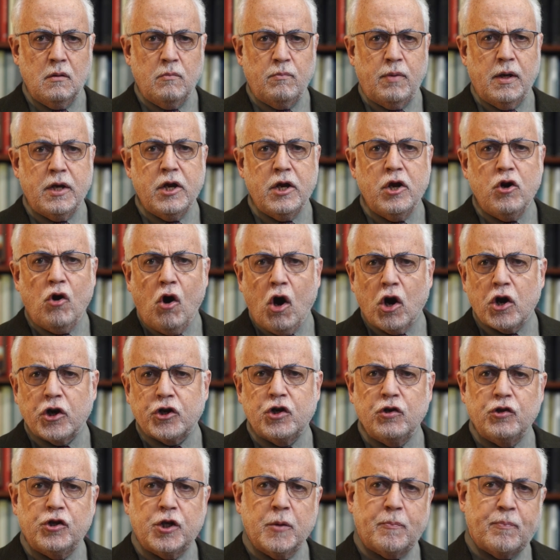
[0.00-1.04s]
But in order
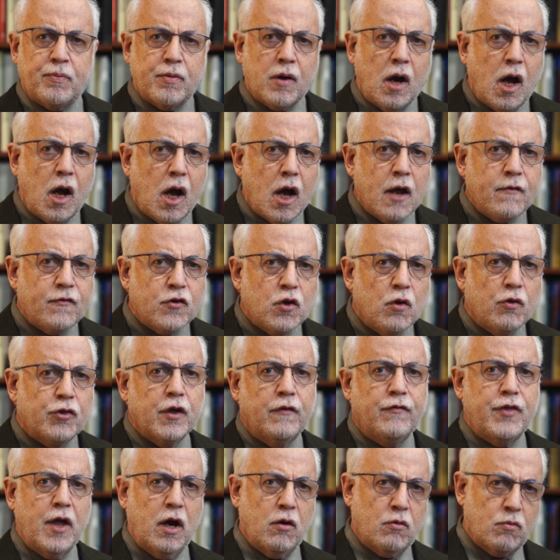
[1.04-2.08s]
to deprive youth
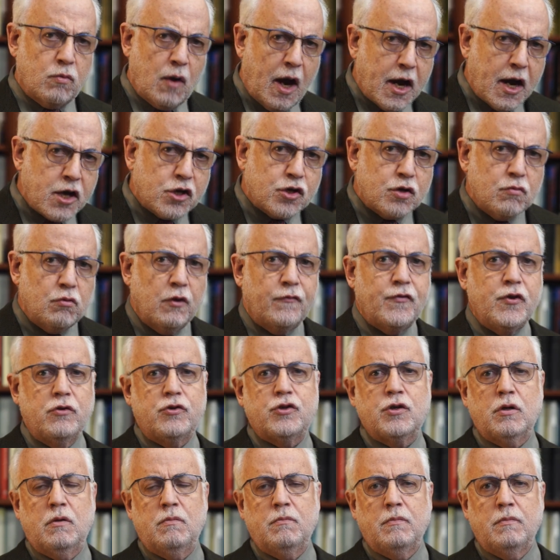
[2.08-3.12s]
of their right to a
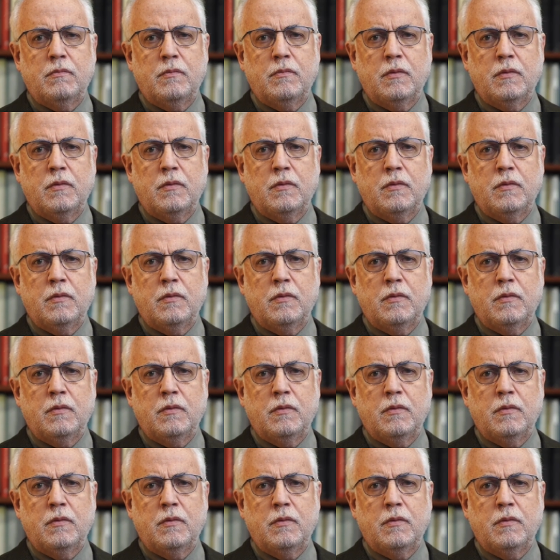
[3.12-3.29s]
future,